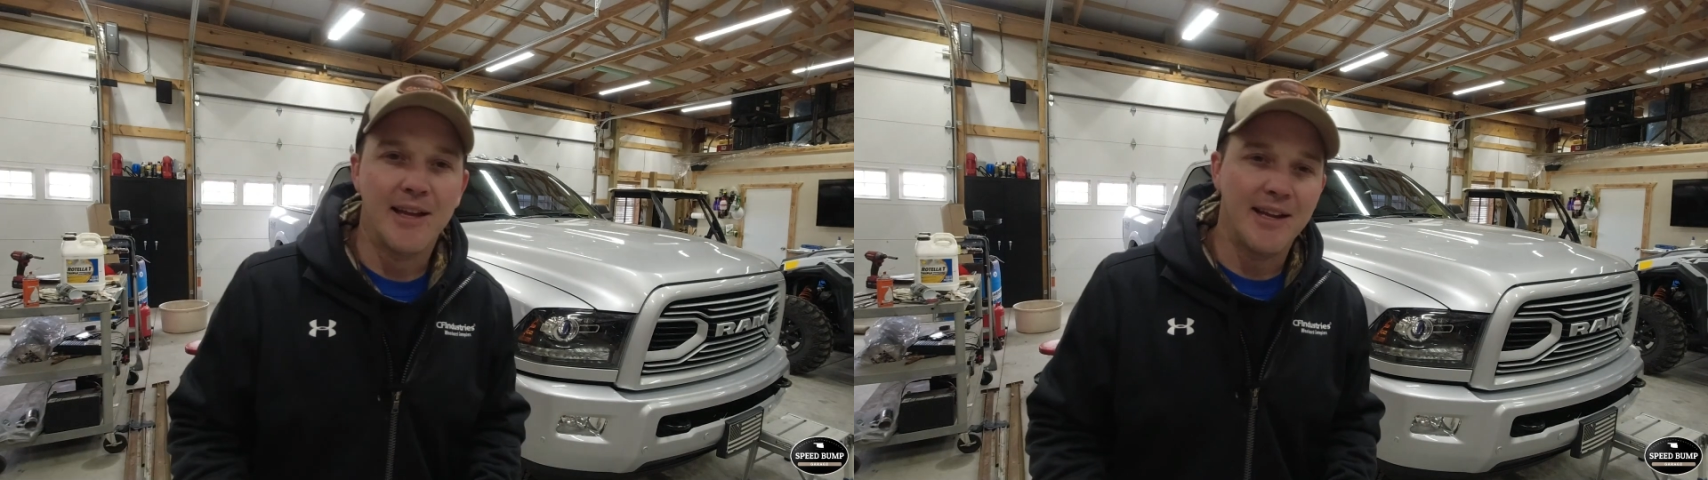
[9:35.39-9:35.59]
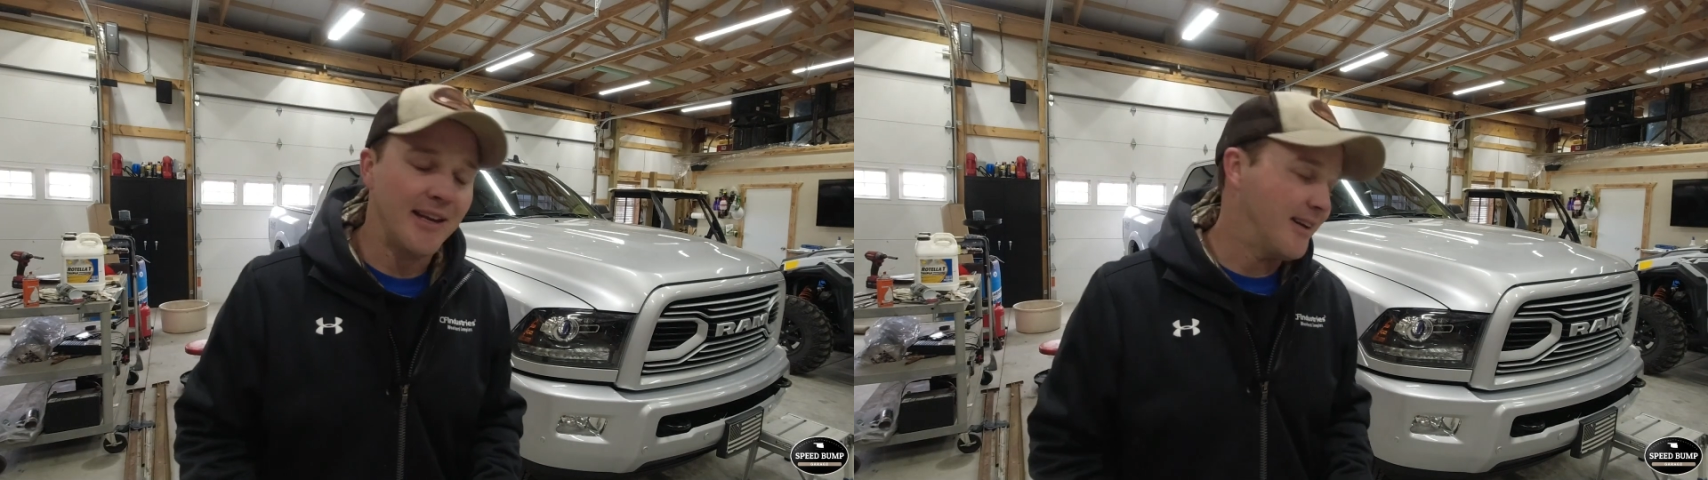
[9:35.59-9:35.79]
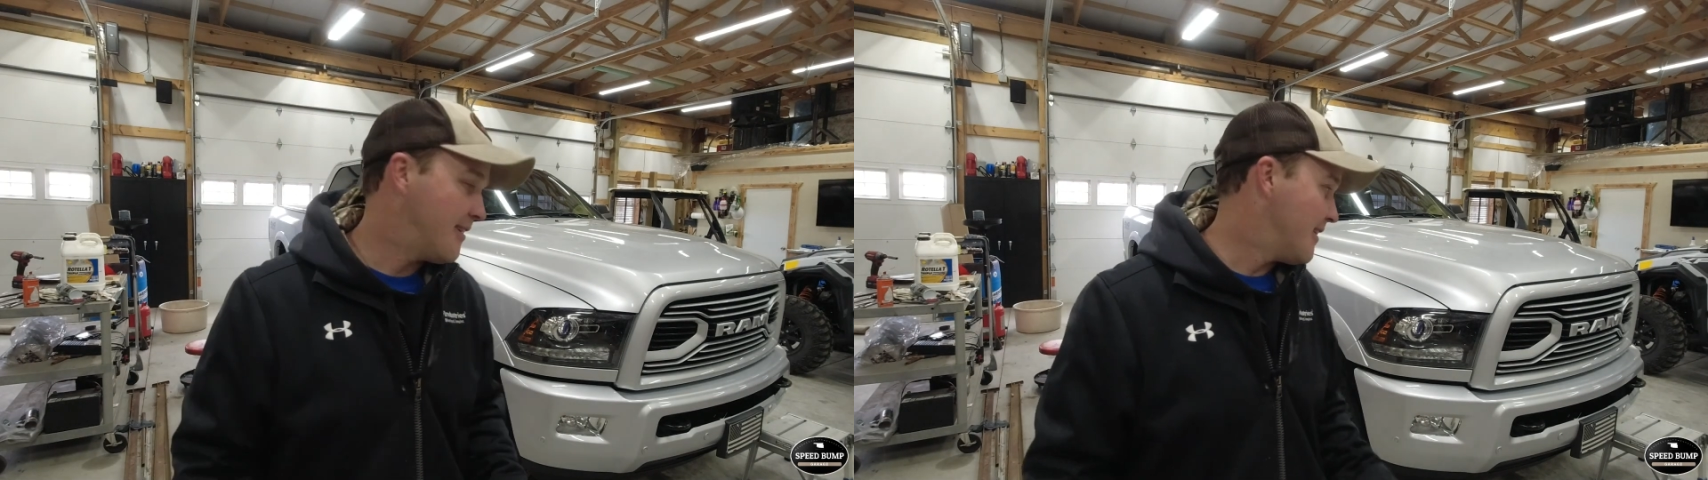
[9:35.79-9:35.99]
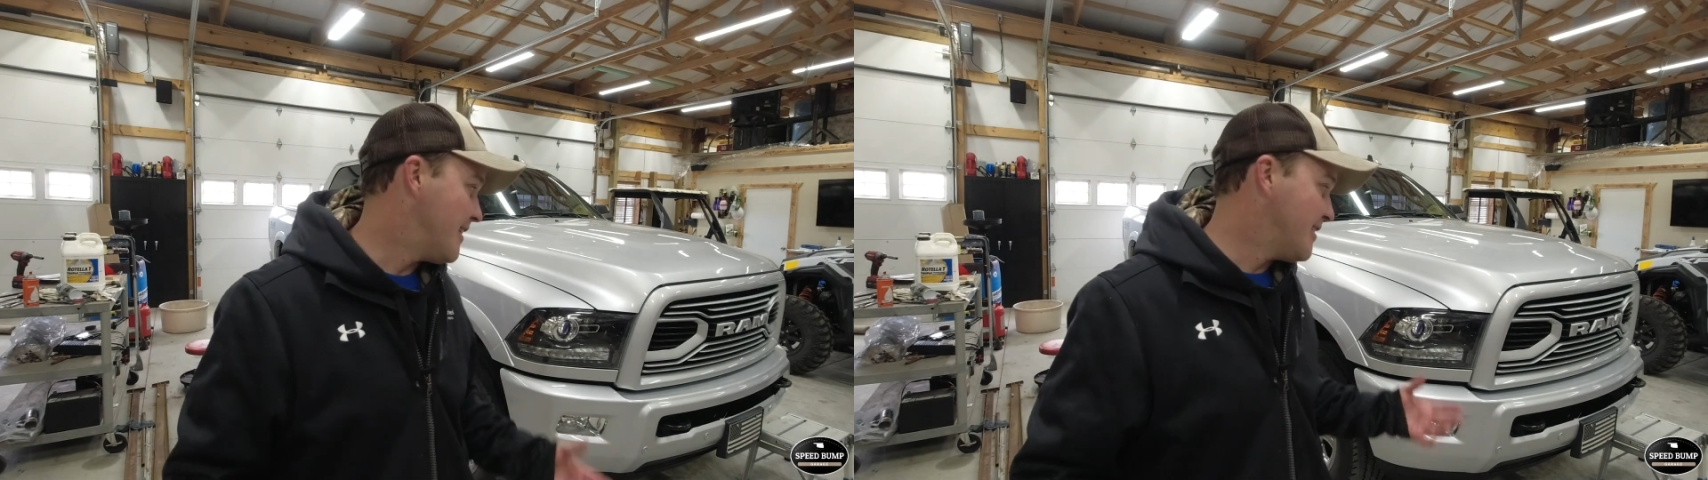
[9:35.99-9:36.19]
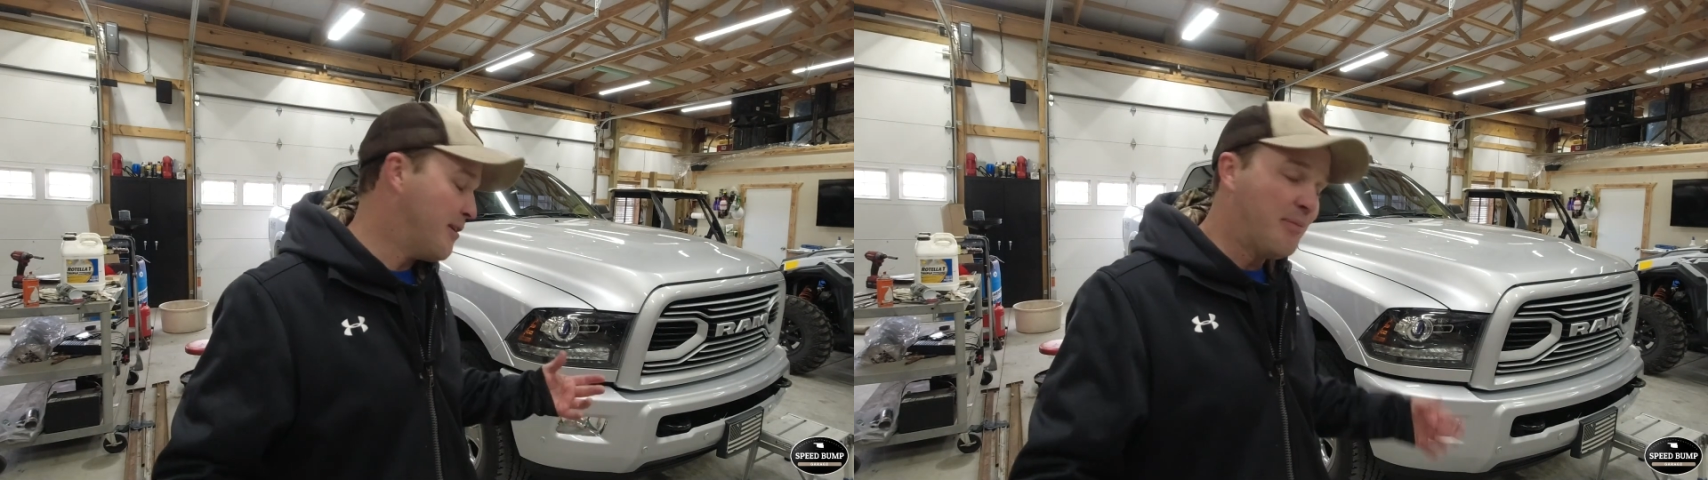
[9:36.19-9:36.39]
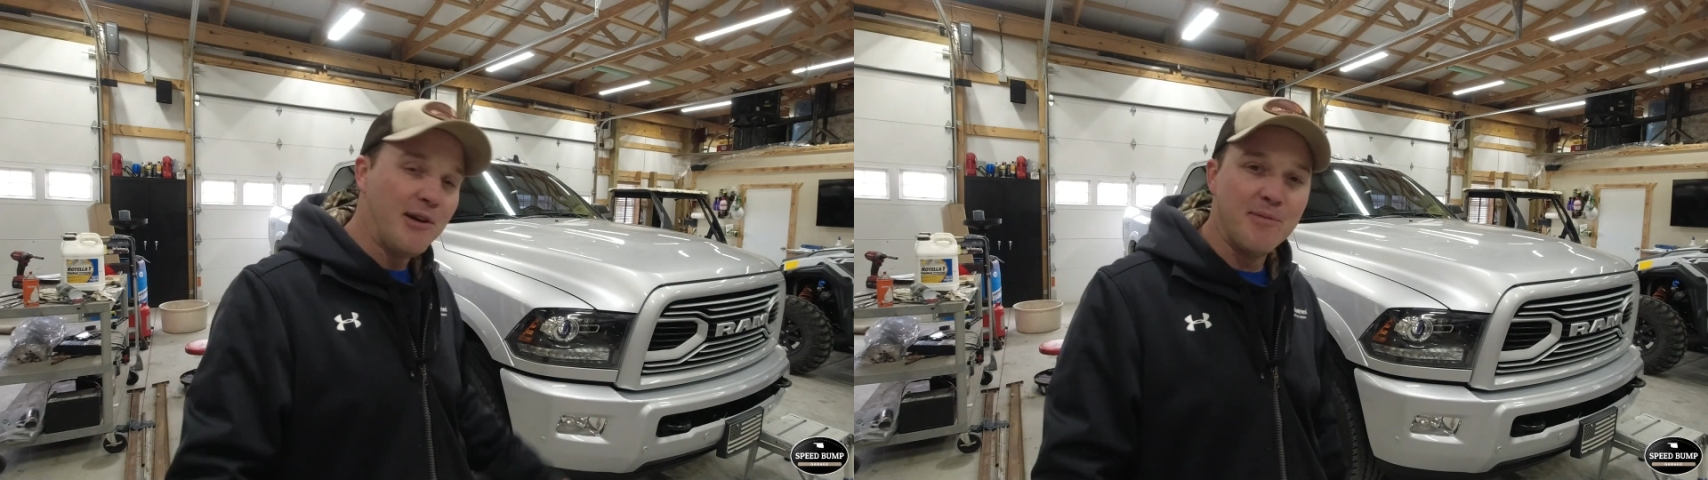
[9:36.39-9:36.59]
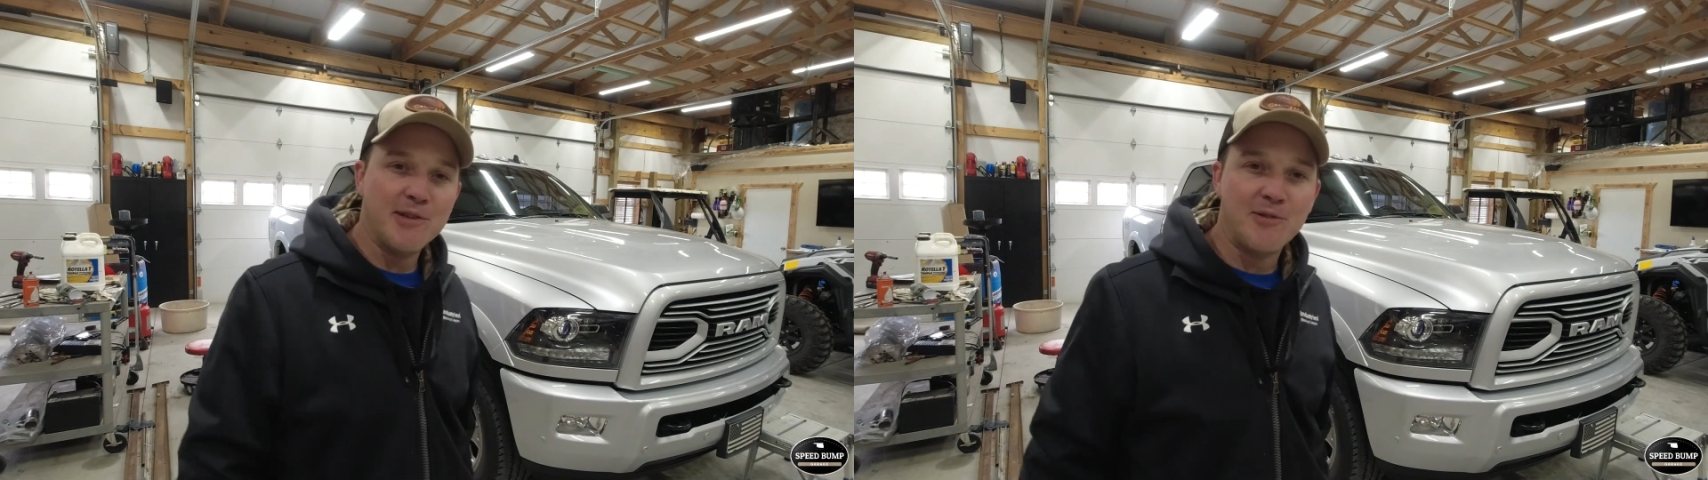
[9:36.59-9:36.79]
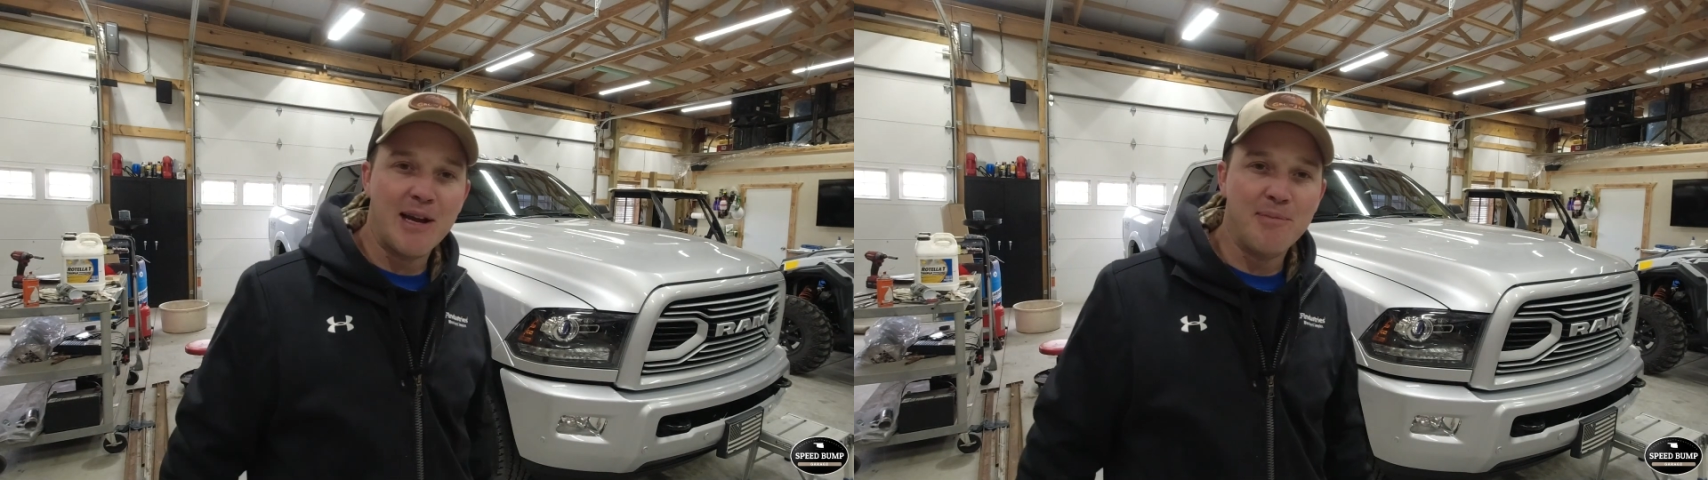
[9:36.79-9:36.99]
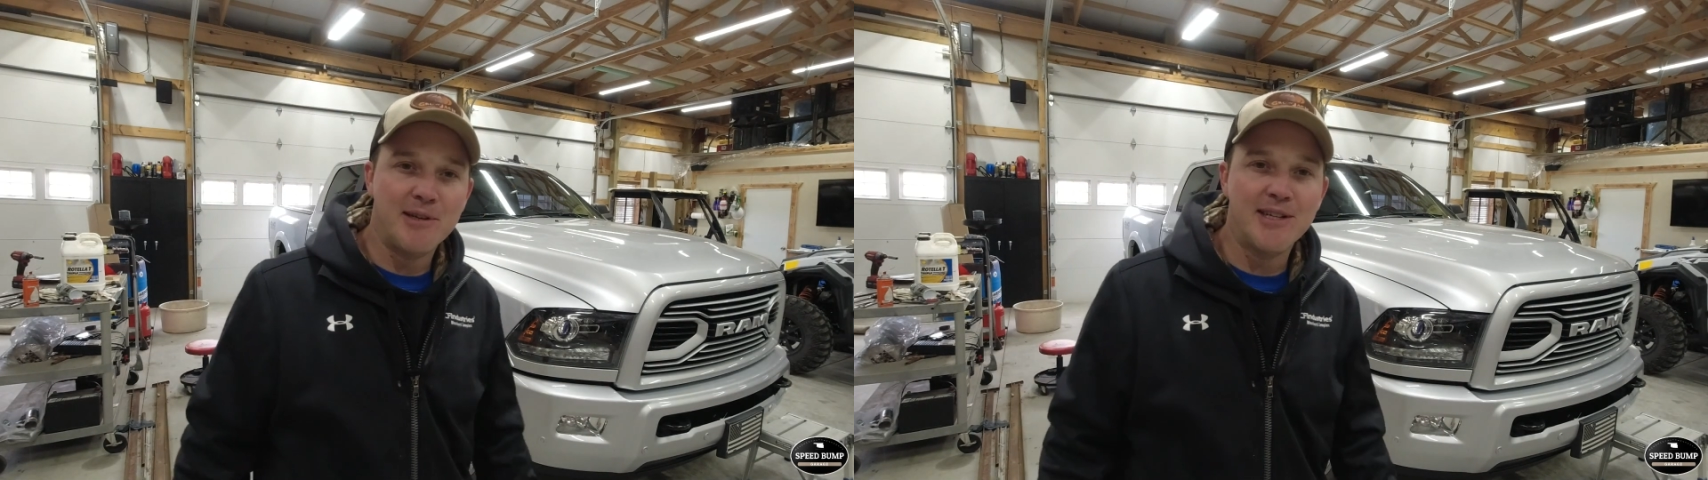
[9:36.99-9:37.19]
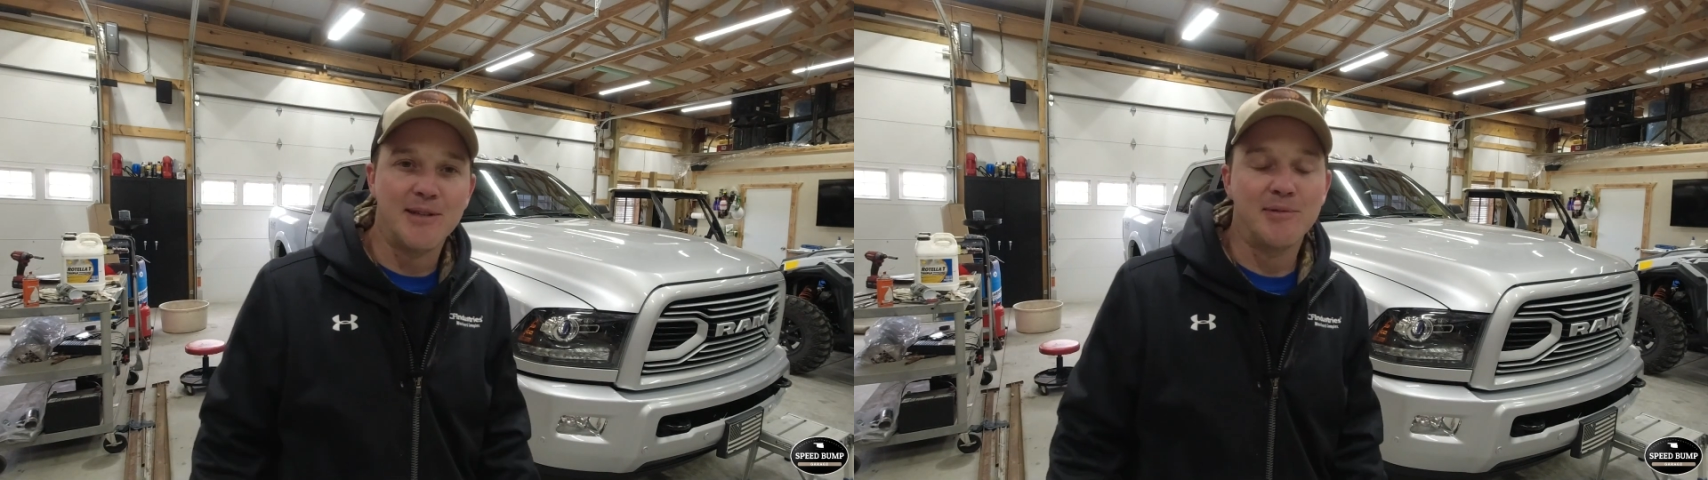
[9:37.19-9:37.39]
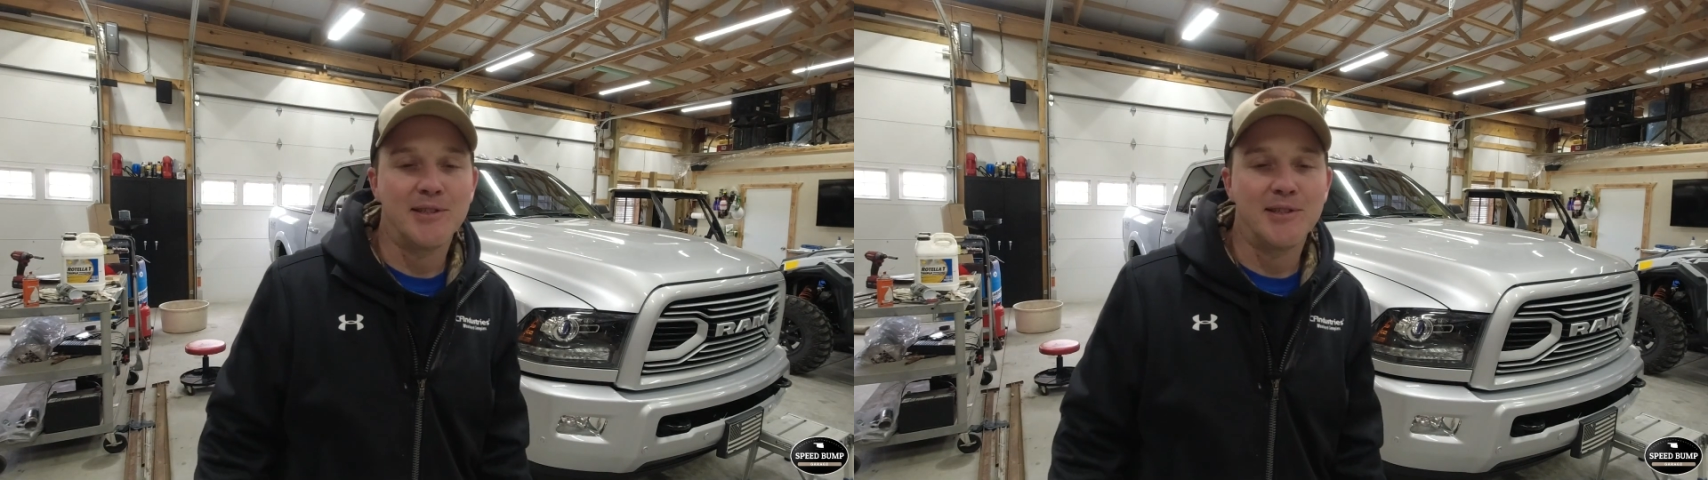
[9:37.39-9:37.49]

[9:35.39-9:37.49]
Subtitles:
And that's going to pretty much wrap it up.